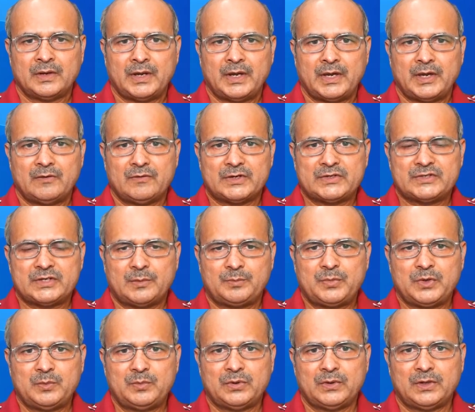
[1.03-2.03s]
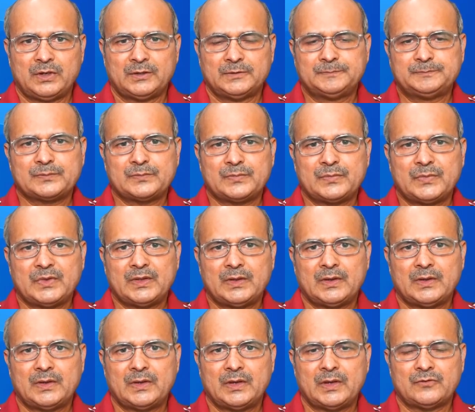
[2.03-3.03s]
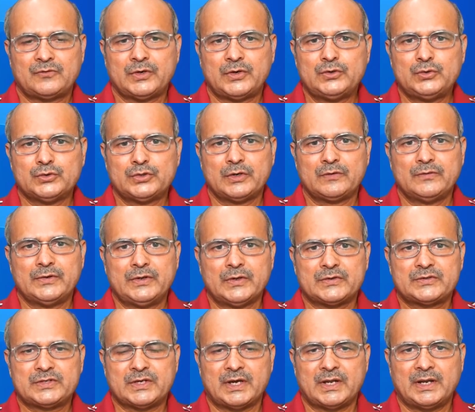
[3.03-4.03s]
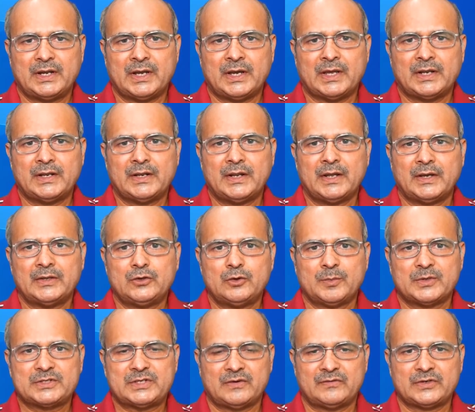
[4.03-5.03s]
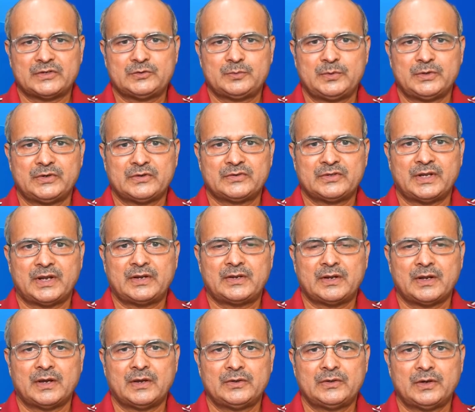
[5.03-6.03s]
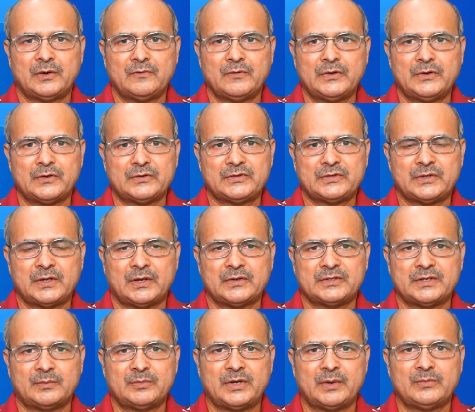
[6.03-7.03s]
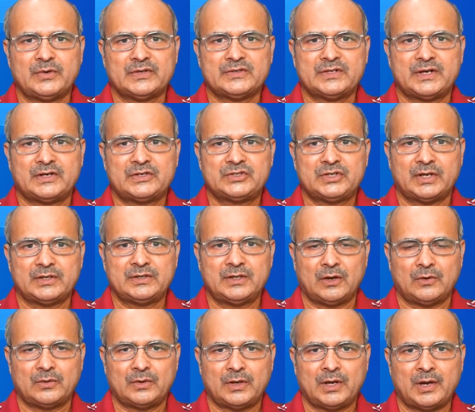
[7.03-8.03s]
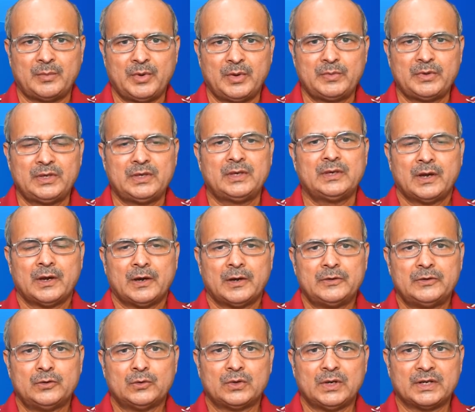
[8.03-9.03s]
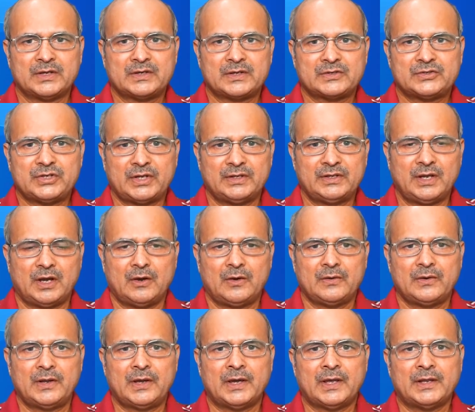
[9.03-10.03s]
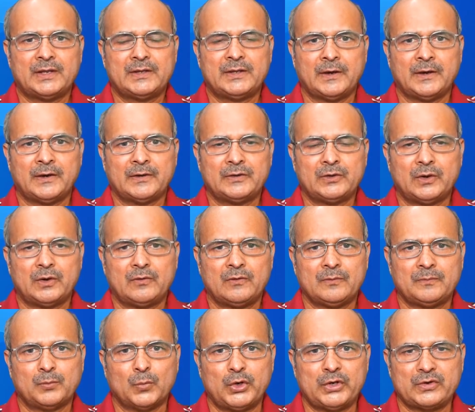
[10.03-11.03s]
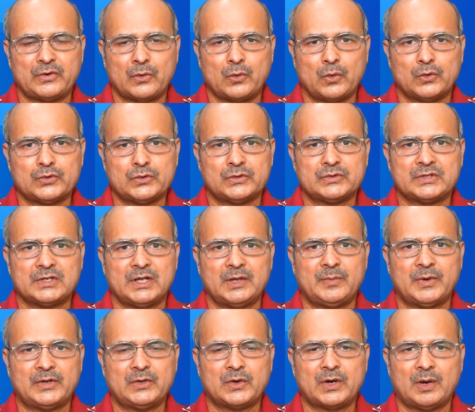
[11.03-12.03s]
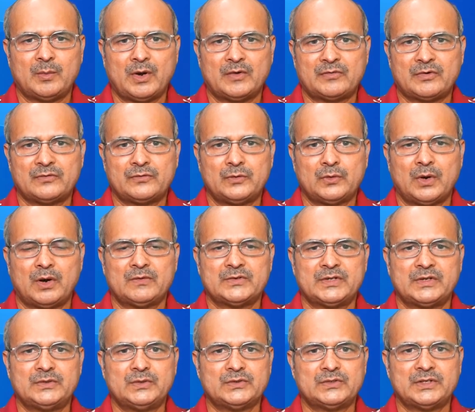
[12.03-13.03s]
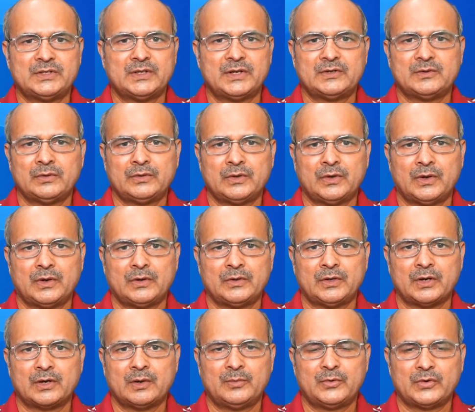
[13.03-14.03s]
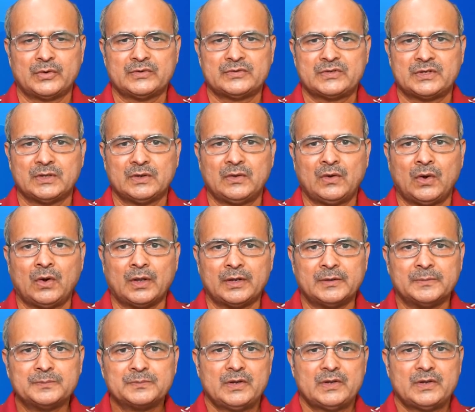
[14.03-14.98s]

Hey, what's up people? If you're using Windows 10 and uh, you must have experienced that uh, your Windows uh, sometimes does not shut down or maybe uh, you click shut down and uh, your monitor goes on sleep and you come after a few hours and you see that your, your computer is still on.